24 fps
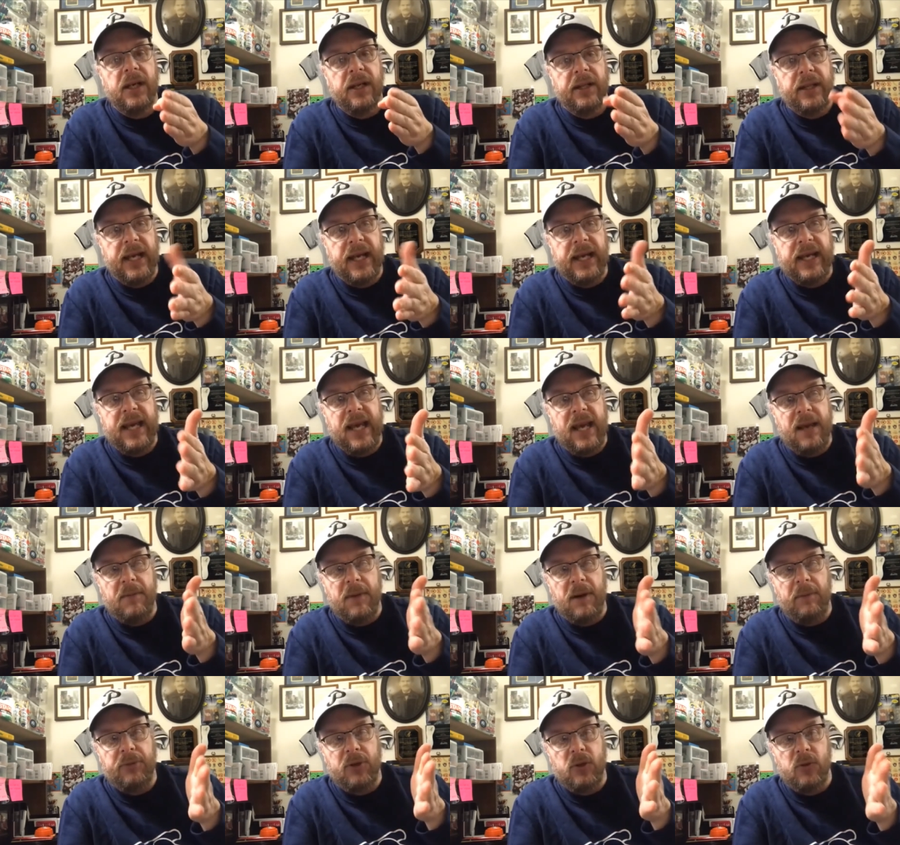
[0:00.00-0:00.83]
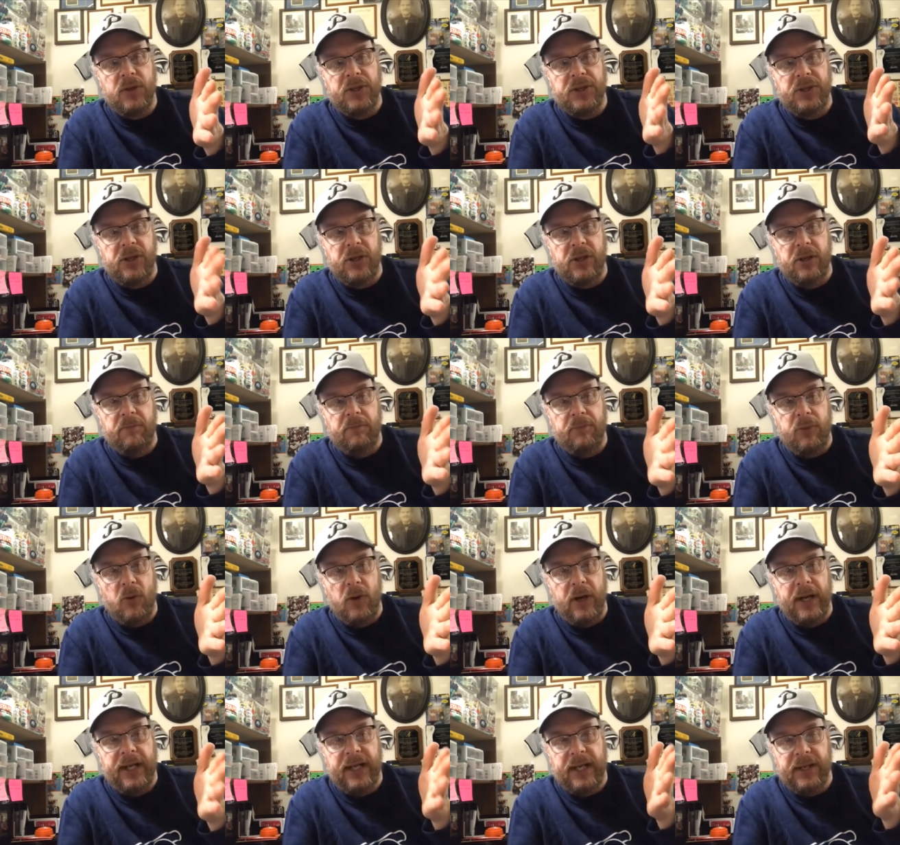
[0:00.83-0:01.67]
they came up to a certain
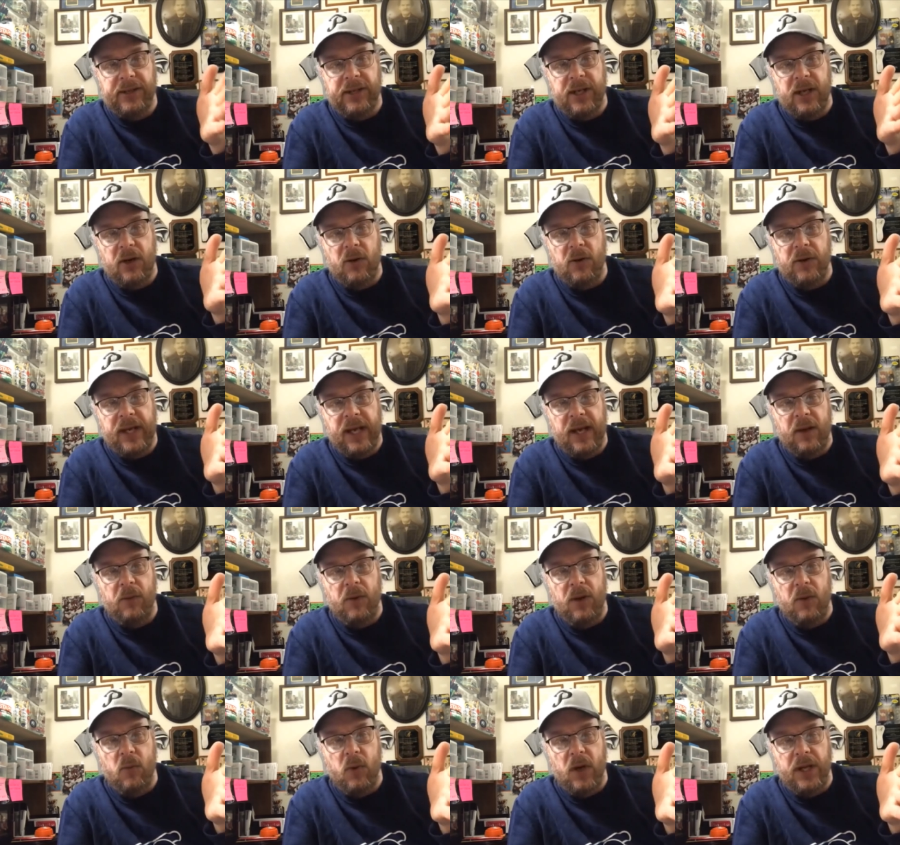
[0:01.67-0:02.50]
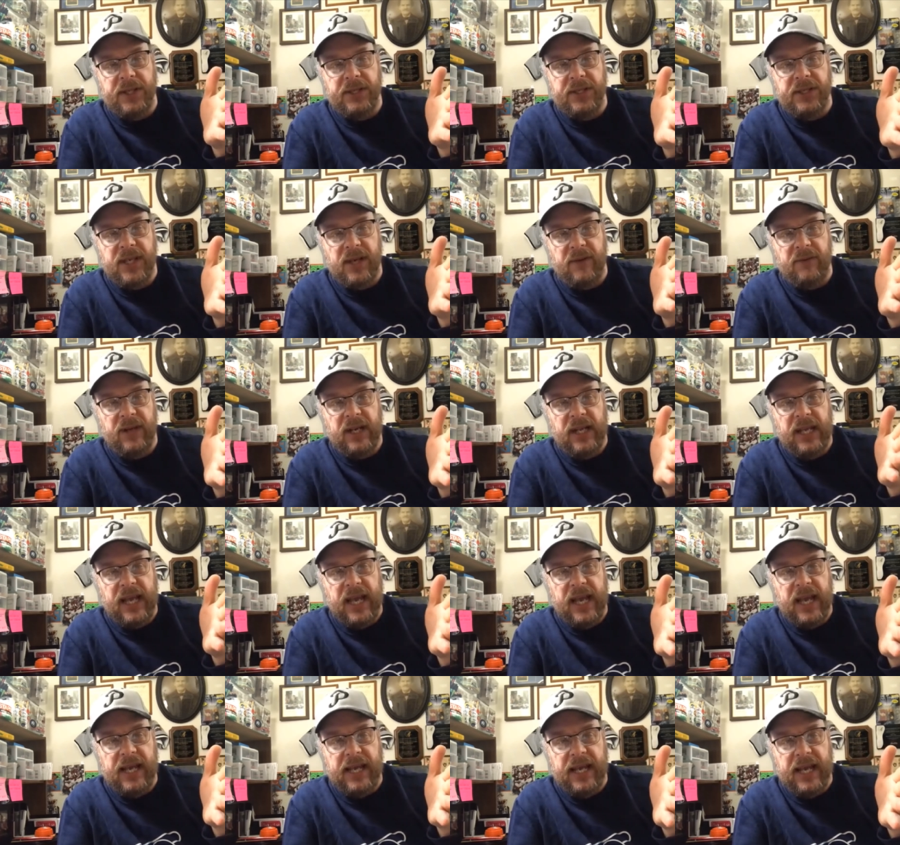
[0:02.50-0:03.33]
point and they said, okay, we won
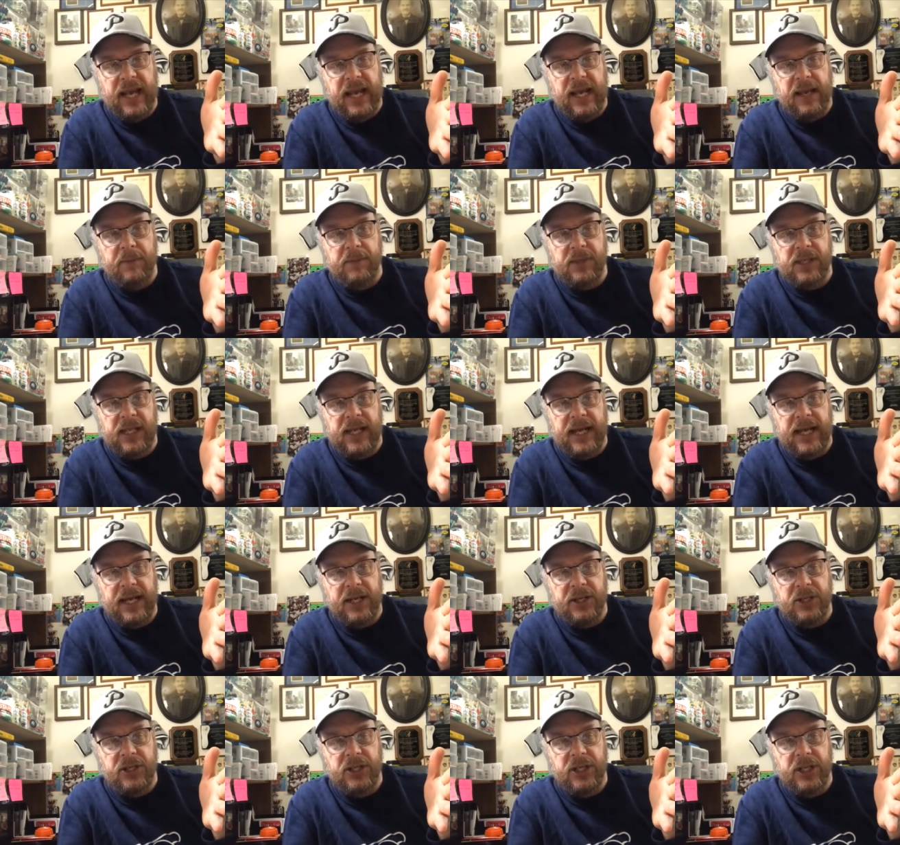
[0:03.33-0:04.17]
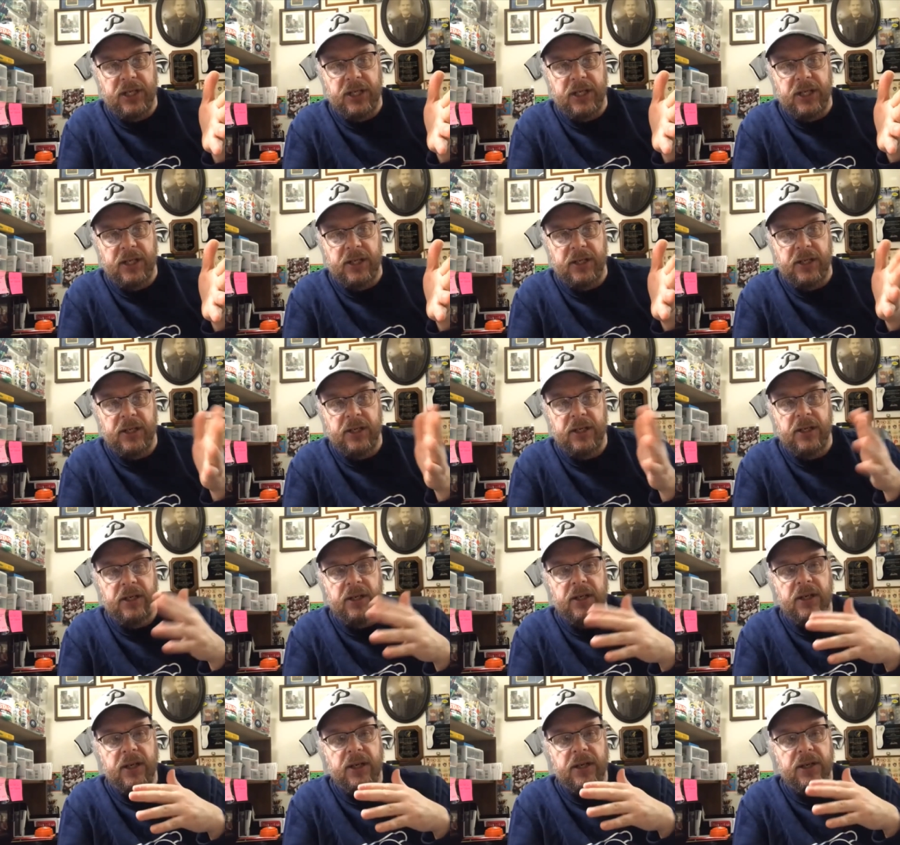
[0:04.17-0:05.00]
78 games last year,
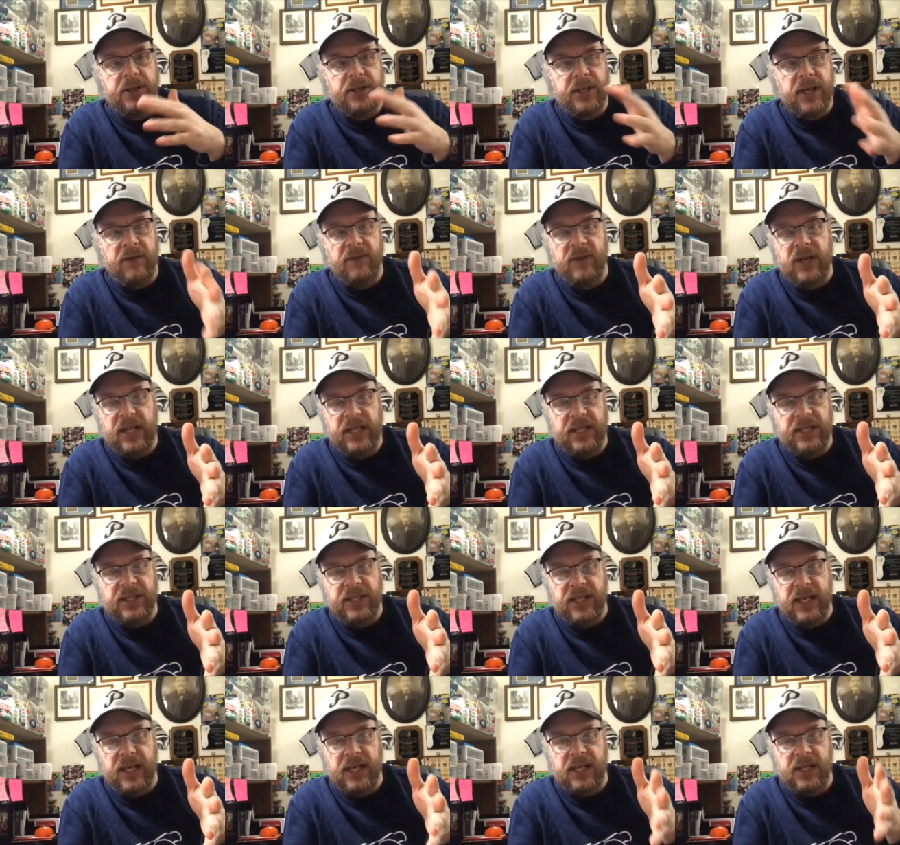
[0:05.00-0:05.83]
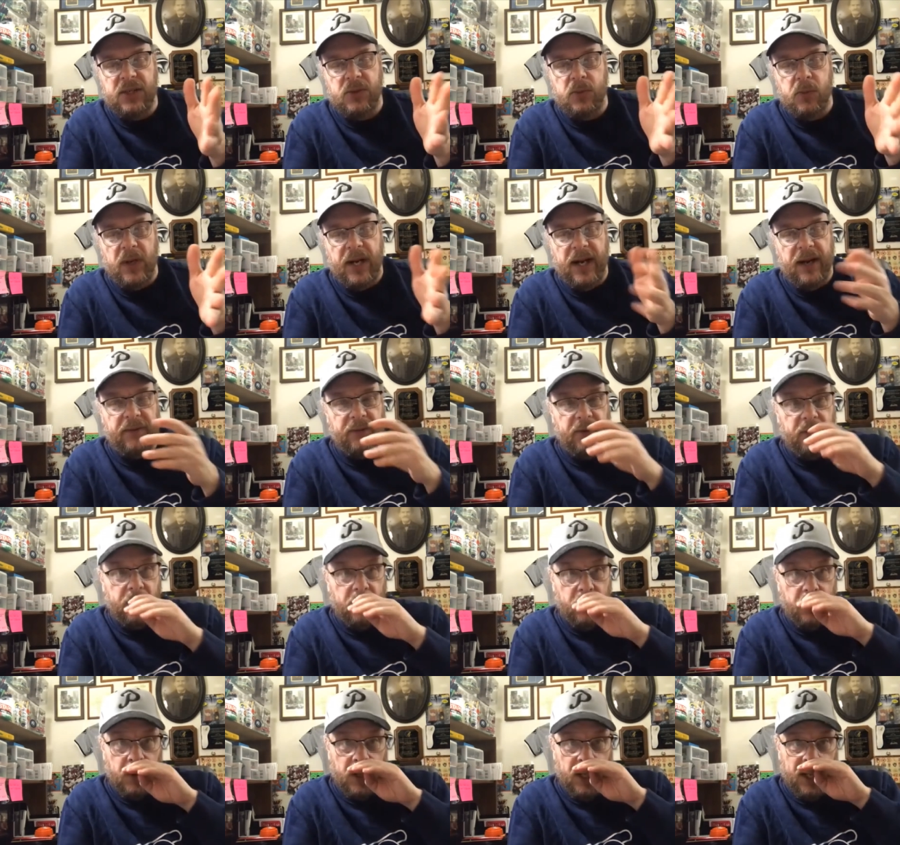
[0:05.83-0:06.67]
76, whatever
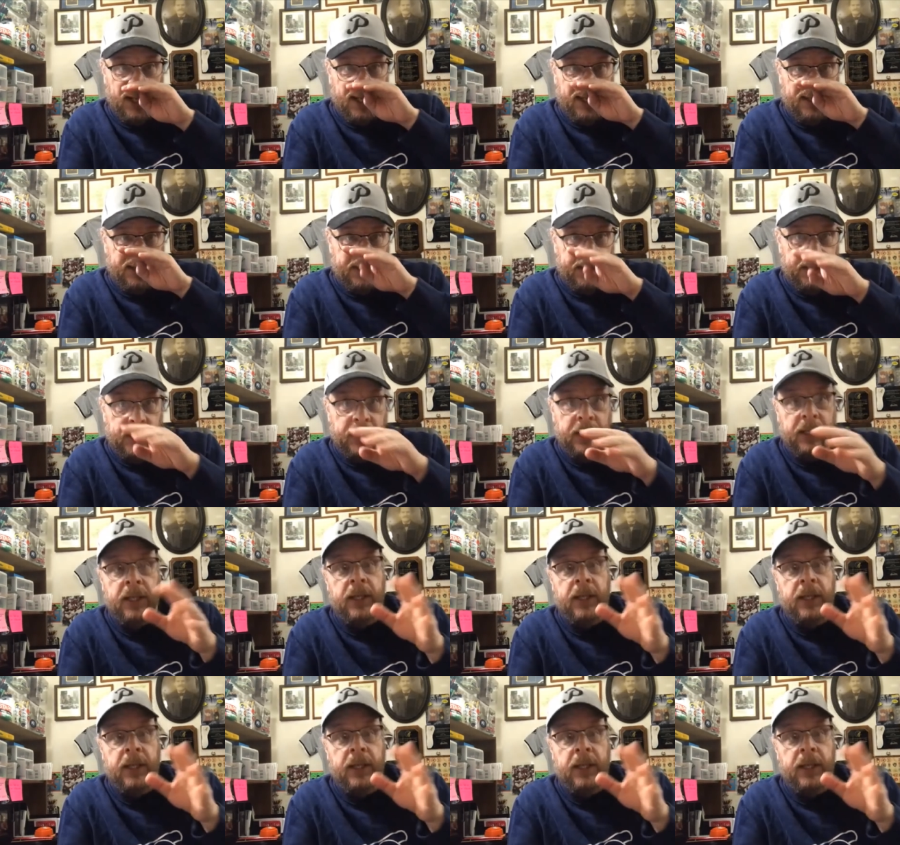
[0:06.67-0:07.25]
it was.